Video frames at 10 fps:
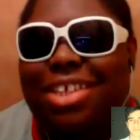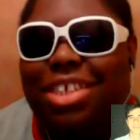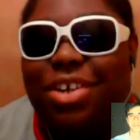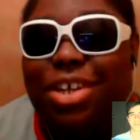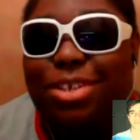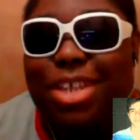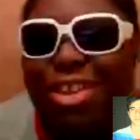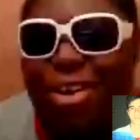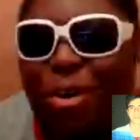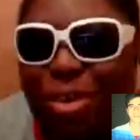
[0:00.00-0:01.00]
Syracuse at
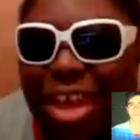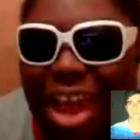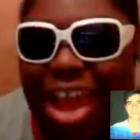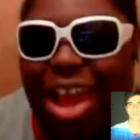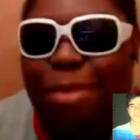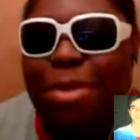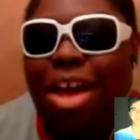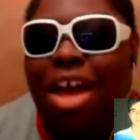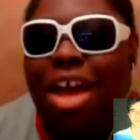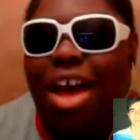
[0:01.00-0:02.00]
their own game.
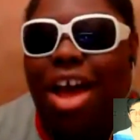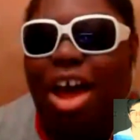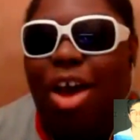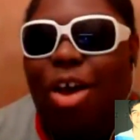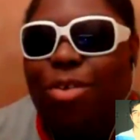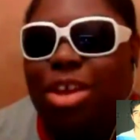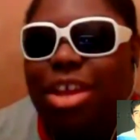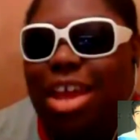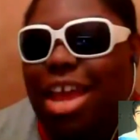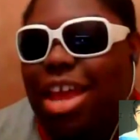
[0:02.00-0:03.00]
Uh,
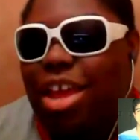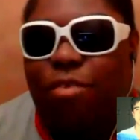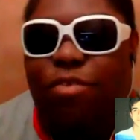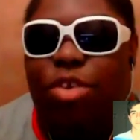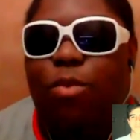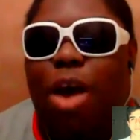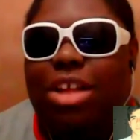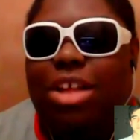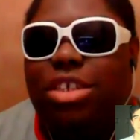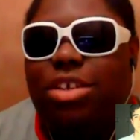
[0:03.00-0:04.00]
if you
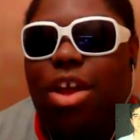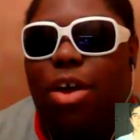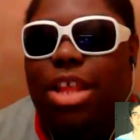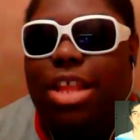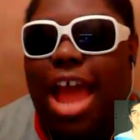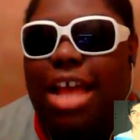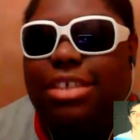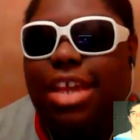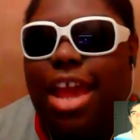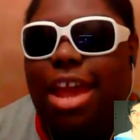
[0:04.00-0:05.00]
watch, the
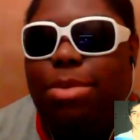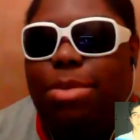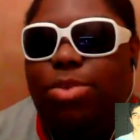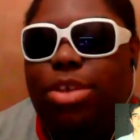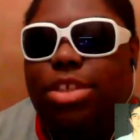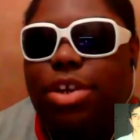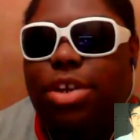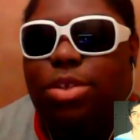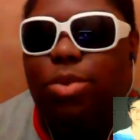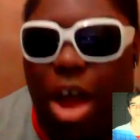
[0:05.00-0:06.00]
last game between
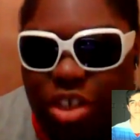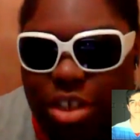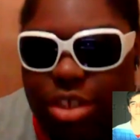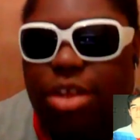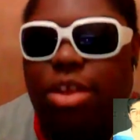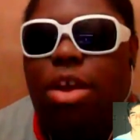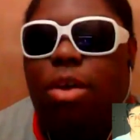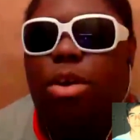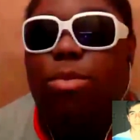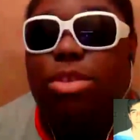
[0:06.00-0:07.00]
Syracuse and Washington,
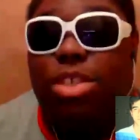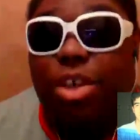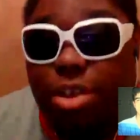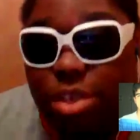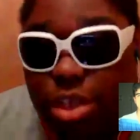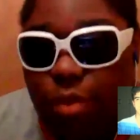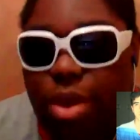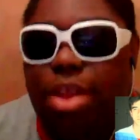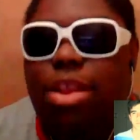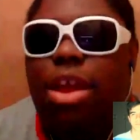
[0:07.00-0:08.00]
what was Syracuse
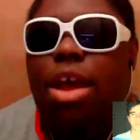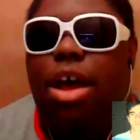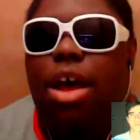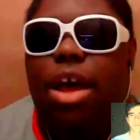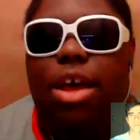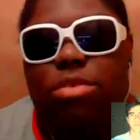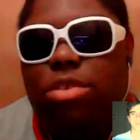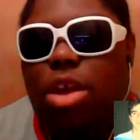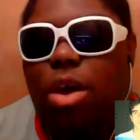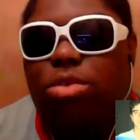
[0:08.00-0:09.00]
doing?
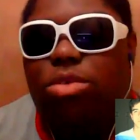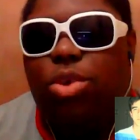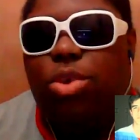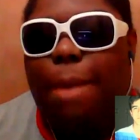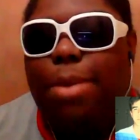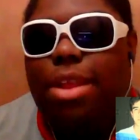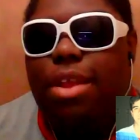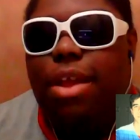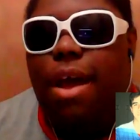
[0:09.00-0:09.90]
Trapping